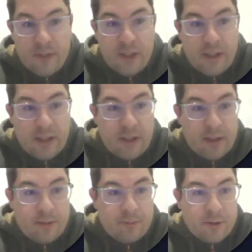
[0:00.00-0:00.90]

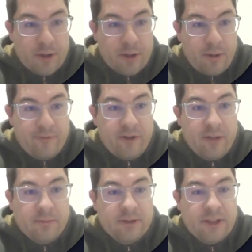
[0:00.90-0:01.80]
we'll go to our
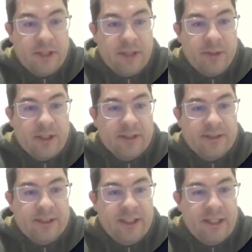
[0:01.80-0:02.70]
farms, and we can
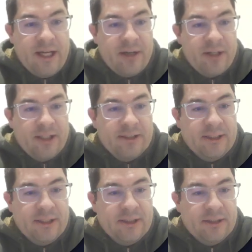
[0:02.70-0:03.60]
see now that it
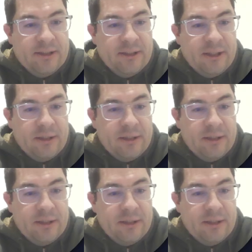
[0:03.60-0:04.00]
says,